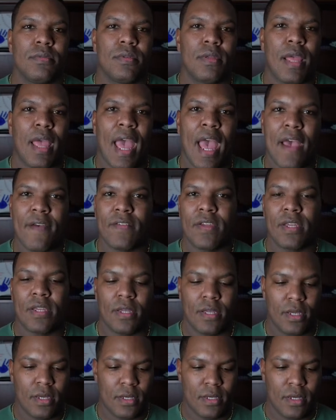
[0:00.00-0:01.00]
having
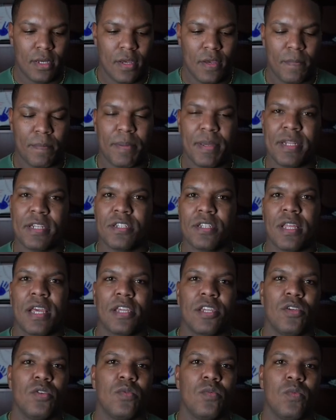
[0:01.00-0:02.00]
a pitch that
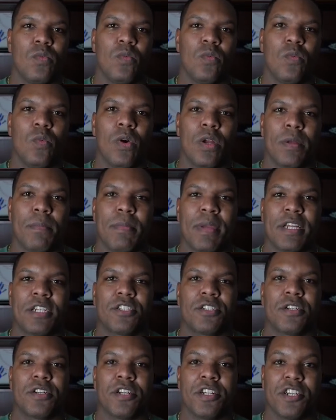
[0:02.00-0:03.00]
you want to make
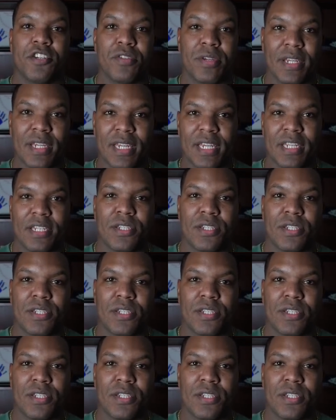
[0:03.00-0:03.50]
sure you can get